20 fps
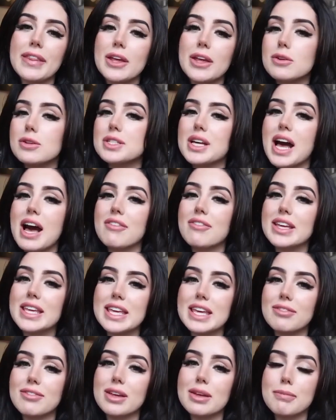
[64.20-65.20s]
and they also have a
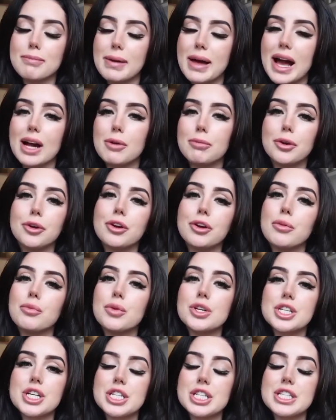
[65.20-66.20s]
giving back program,
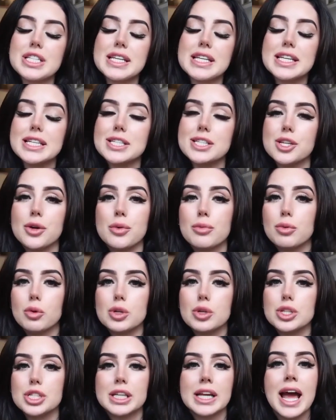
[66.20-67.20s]
which I just think is so
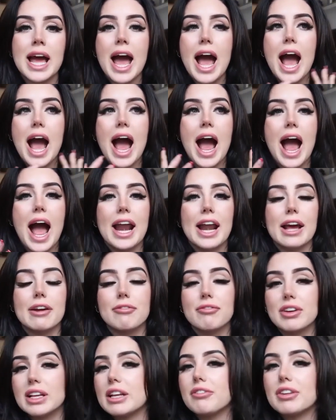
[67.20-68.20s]
important and I
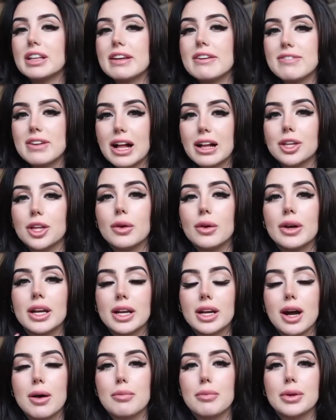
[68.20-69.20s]
really really value in a
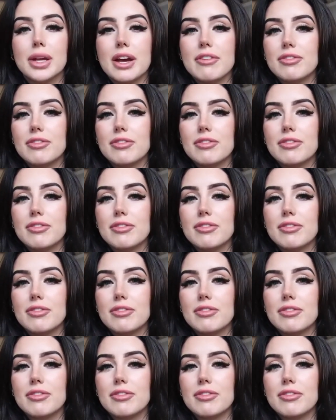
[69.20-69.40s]
company.